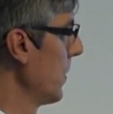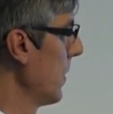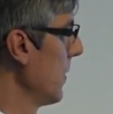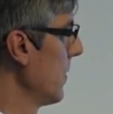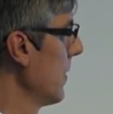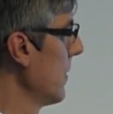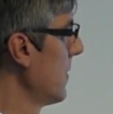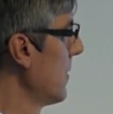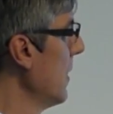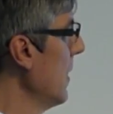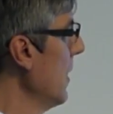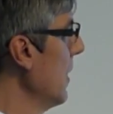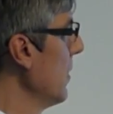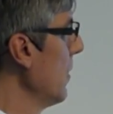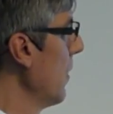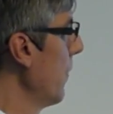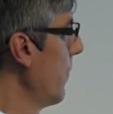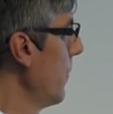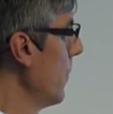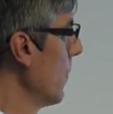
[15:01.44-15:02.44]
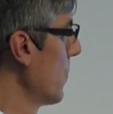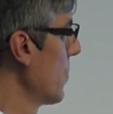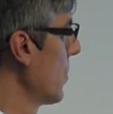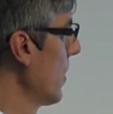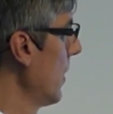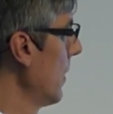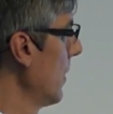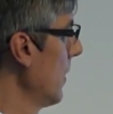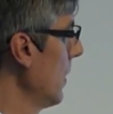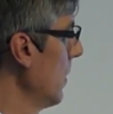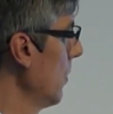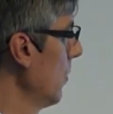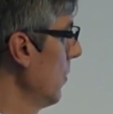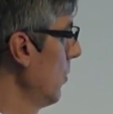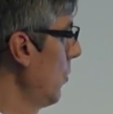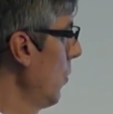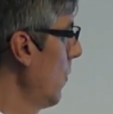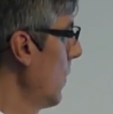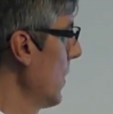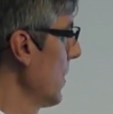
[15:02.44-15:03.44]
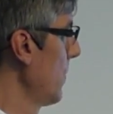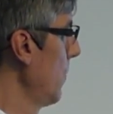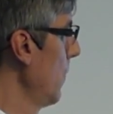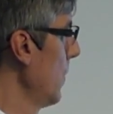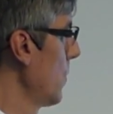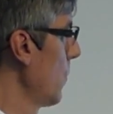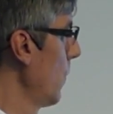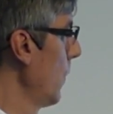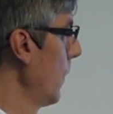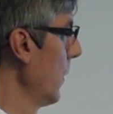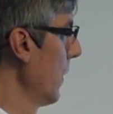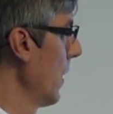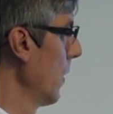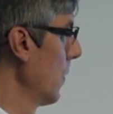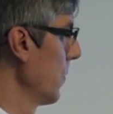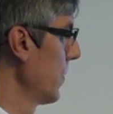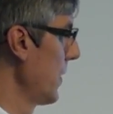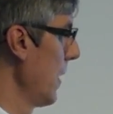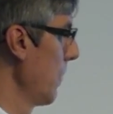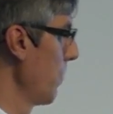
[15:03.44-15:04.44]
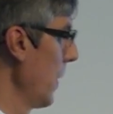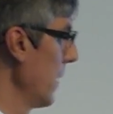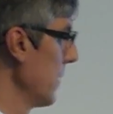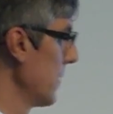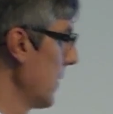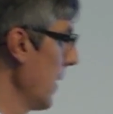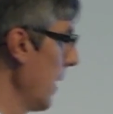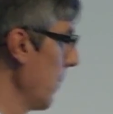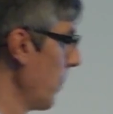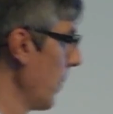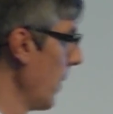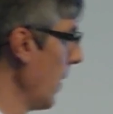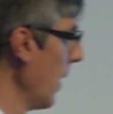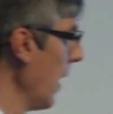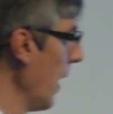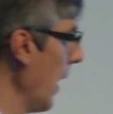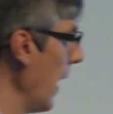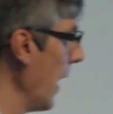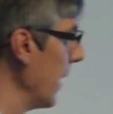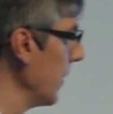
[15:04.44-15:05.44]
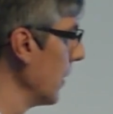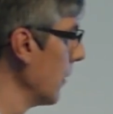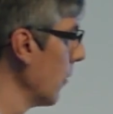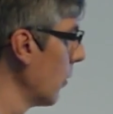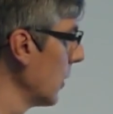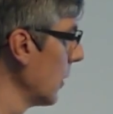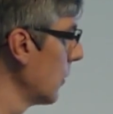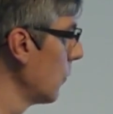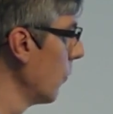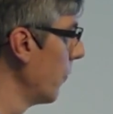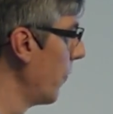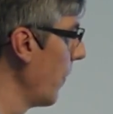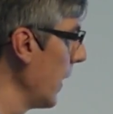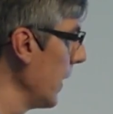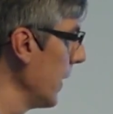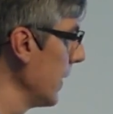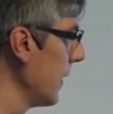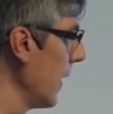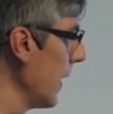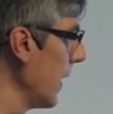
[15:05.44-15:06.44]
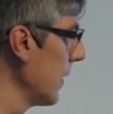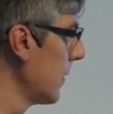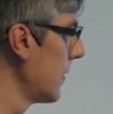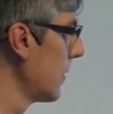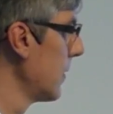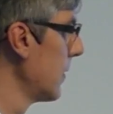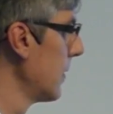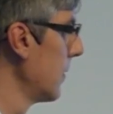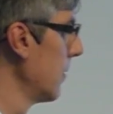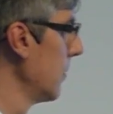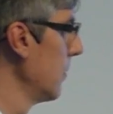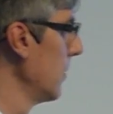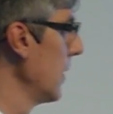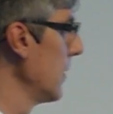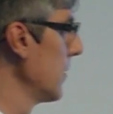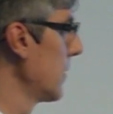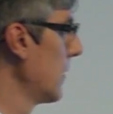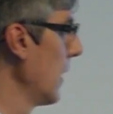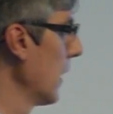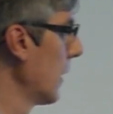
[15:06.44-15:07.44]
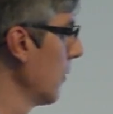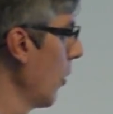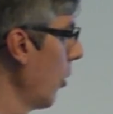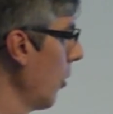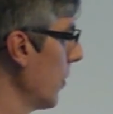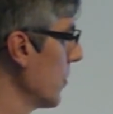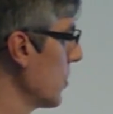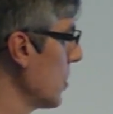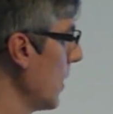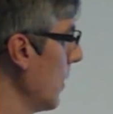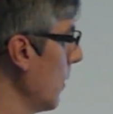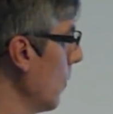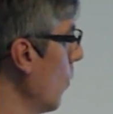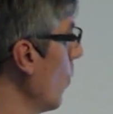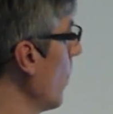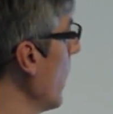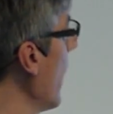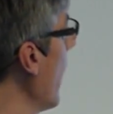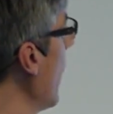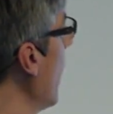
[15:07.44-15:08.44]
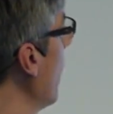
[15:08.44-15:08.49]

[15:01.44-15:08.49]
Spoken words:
but this is the future towards which we will go step by step. And in order to validate this technology, we